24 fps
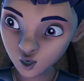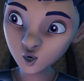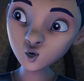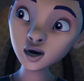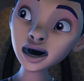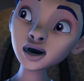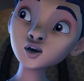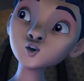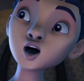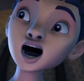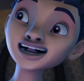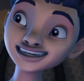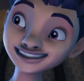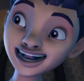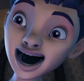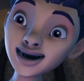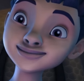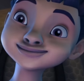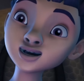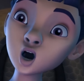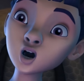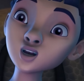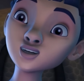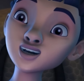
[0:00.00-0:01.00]
We went
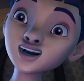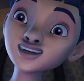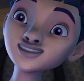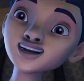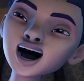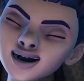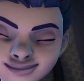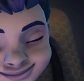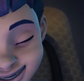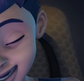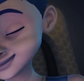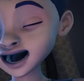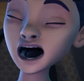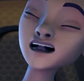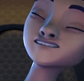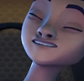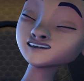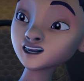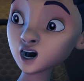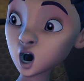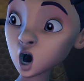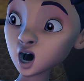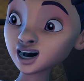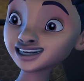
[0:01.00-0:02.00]
deeper than the deepest part of
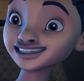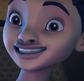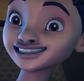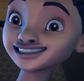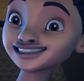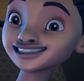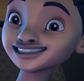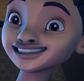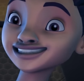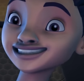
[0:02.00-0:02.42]
the ocean!